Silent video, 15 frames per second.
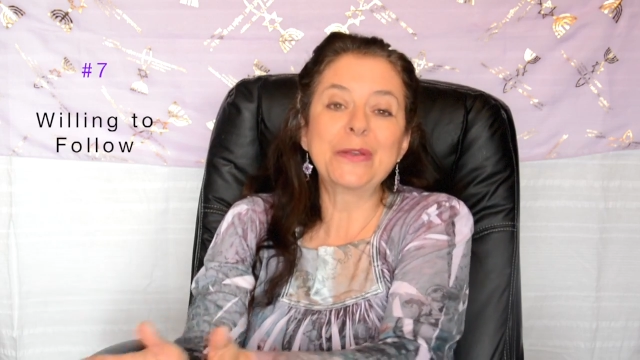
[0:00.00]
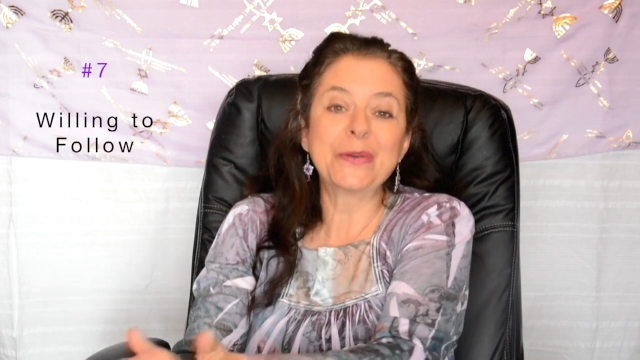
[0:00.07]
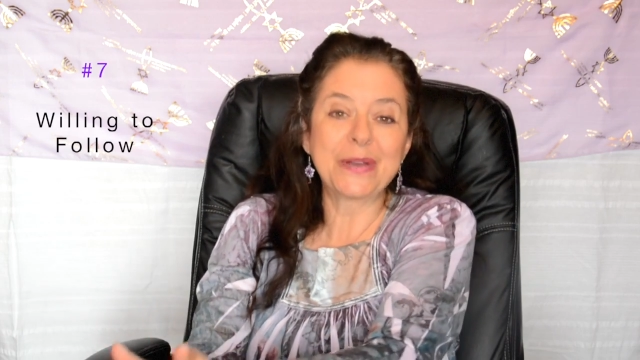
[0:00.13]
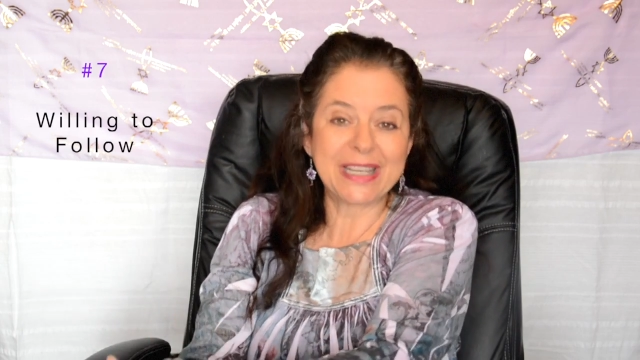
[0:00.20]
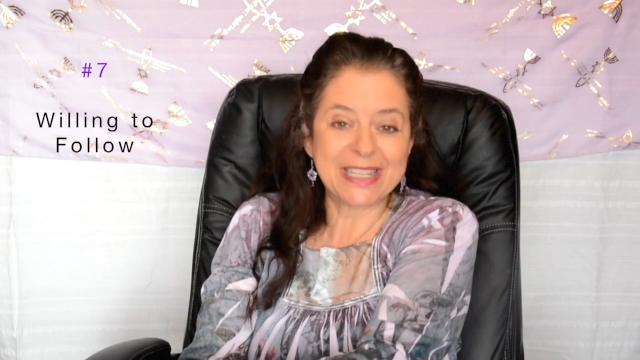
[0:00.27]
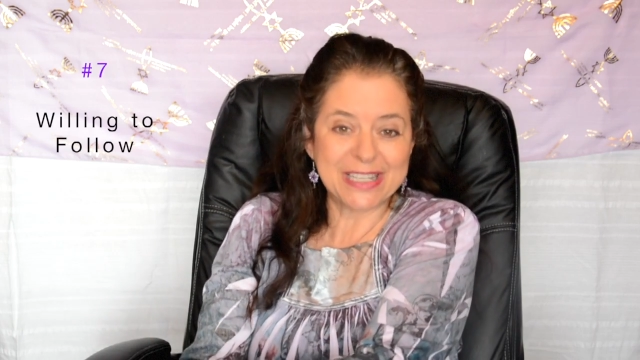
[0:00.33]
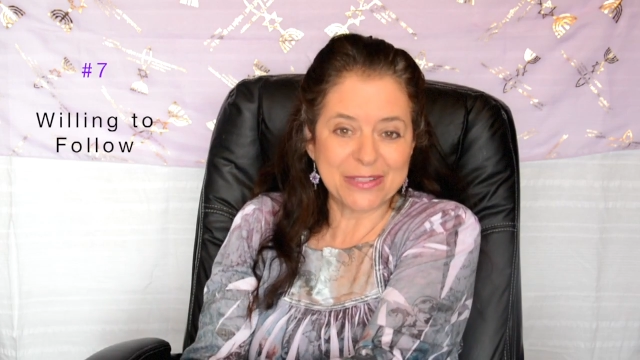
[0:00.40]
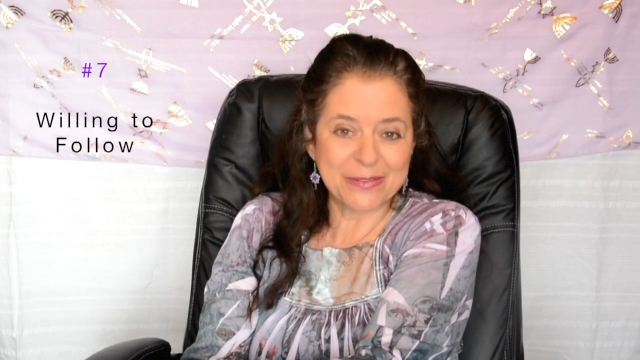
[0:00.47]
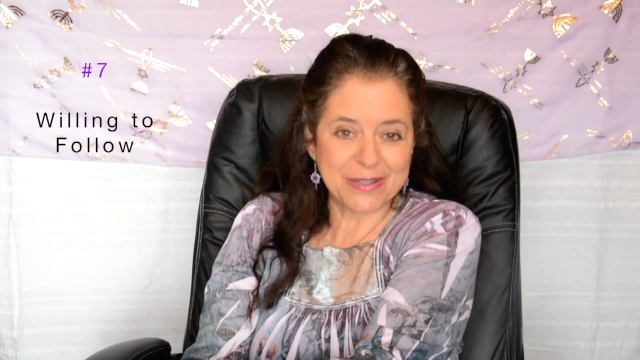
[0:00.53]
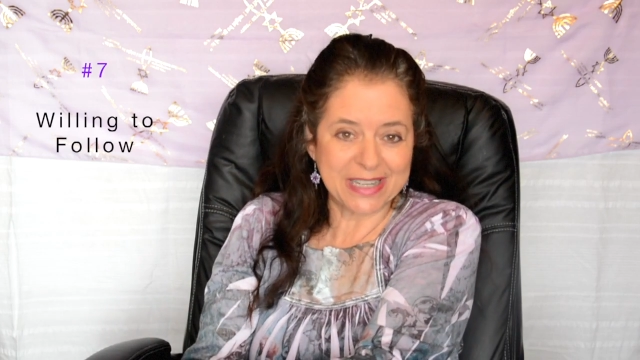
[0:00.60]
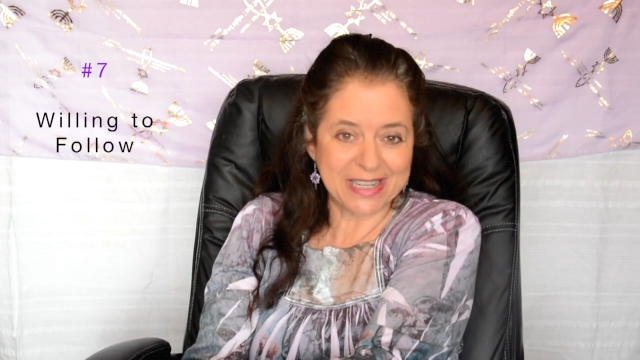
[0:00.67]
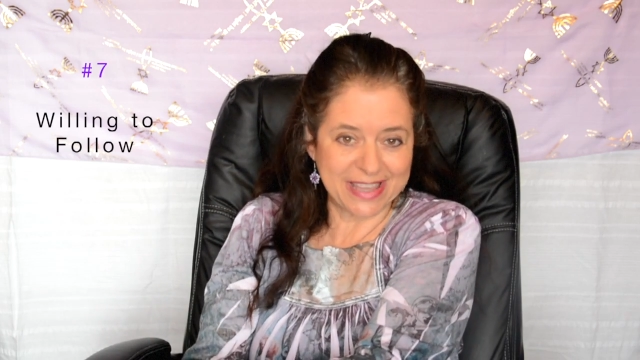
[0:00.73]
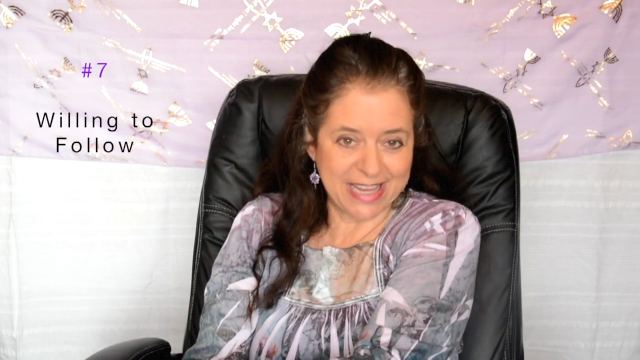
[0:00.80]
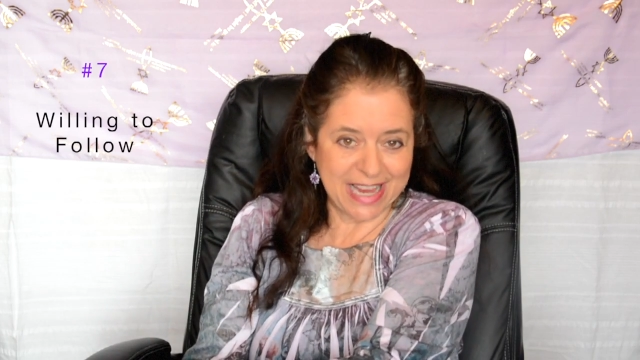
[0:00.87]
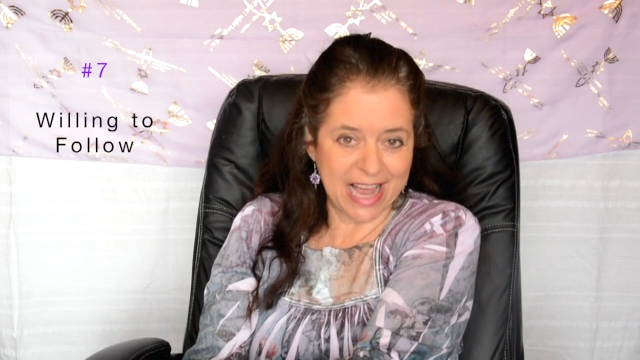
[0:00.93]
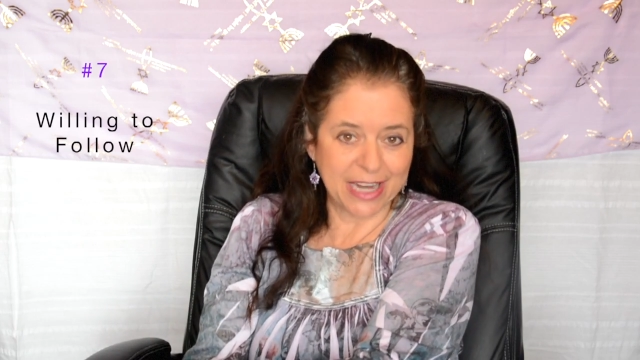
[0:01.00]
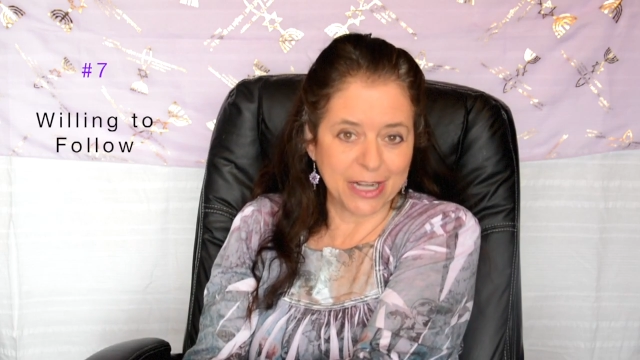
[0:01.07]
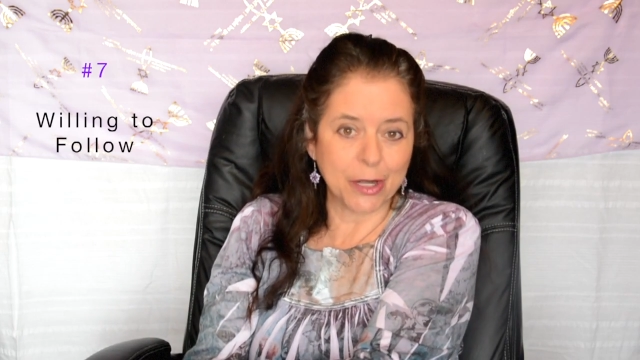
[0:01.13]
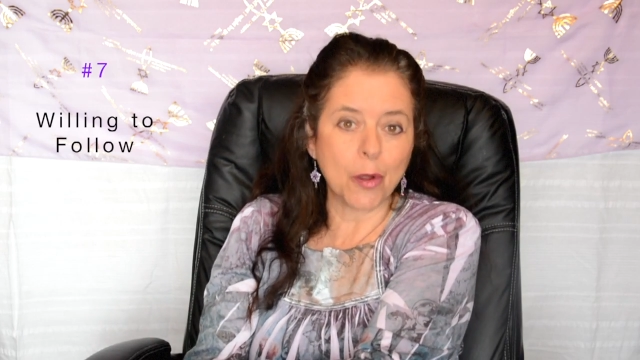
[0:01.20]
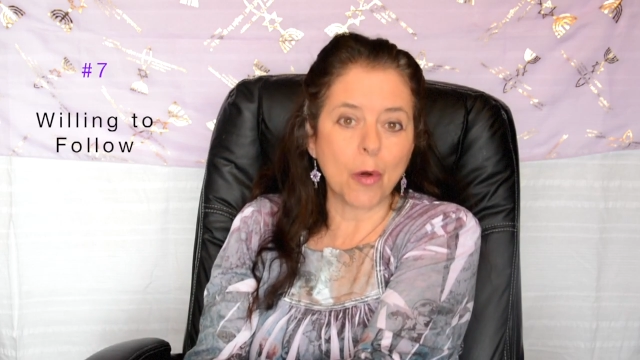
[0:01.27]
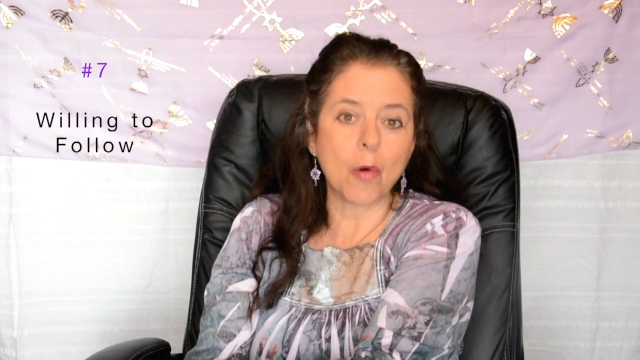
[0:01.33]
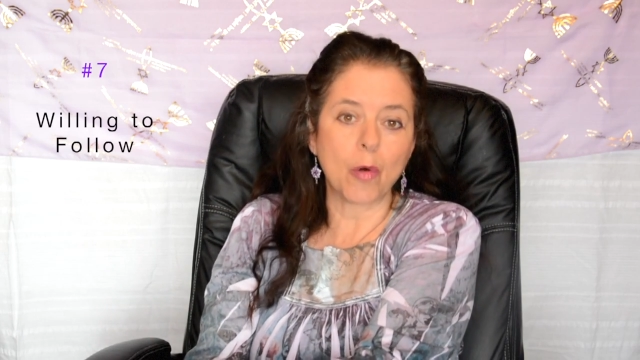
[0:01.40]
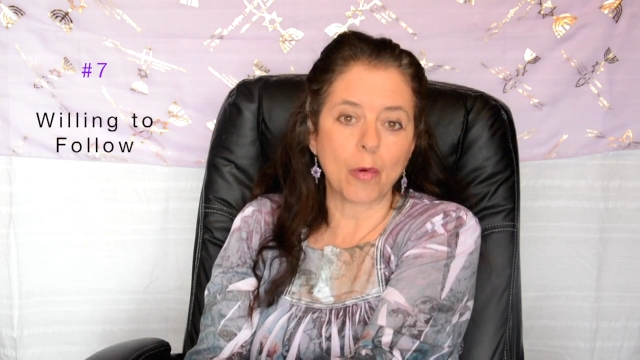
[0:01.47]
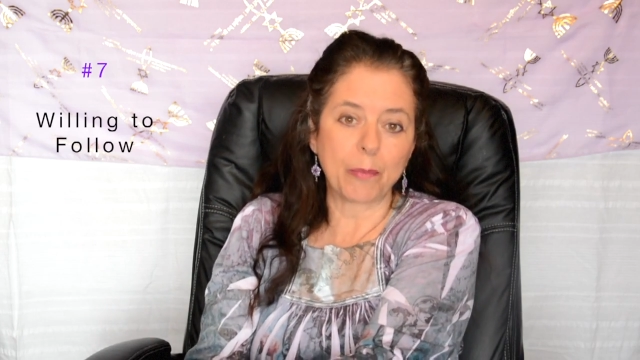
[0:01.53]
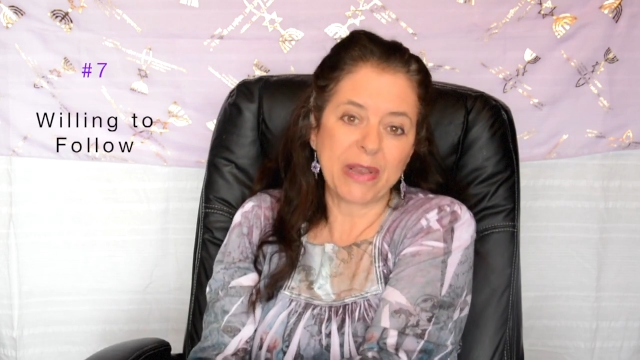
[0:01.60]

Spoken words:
you into the unknown,